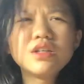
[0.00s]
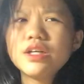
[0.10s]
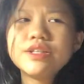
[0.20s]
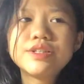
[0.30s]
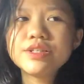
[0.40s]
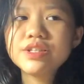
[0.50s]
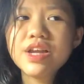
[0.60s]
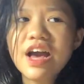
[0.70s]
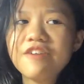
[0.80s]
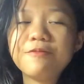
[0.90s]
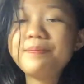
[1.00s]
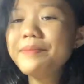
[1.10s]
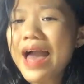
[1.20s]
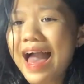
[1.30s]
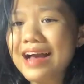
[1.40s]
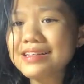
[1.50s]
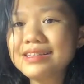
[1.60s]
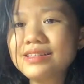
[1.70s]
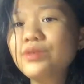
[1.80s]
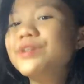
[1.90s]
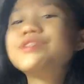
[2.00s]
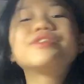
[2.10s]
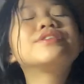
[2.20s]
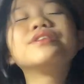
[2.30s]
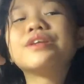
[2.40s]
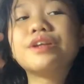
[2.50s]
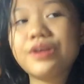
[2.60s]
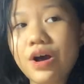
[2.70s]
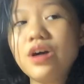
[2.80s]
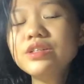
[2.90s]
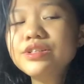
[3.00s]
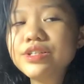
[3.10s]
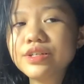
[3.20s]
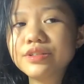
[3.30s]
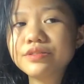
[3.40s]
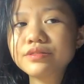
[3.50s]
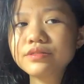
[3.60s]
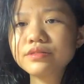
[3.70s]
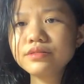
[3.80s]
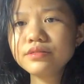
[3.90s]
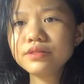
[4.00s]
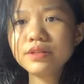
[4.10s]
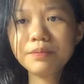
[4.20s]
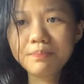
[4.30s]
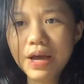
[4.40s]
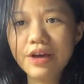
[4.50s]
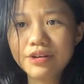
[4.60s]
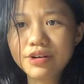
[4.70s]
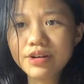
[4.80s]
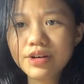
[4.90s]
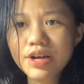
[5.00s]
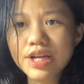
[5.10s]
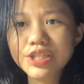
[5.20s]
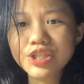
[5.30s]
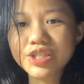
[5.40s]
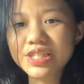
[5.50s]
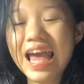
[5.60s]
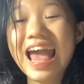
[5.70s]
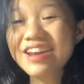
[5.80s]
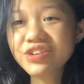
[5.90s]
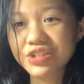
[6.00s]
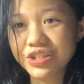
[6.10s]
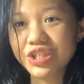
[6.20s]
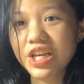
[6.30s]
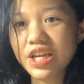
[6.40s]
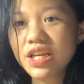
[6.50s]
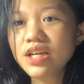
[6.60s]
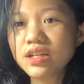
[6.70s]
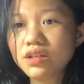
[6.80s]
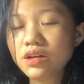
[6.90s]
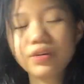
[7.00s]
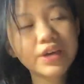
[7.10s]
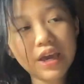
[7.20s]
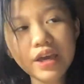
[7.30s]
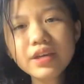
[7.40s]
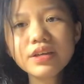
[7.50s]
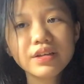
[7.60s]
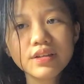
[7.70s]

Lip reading: It doesn't have mass, so it's not matter, it's just energy, okay?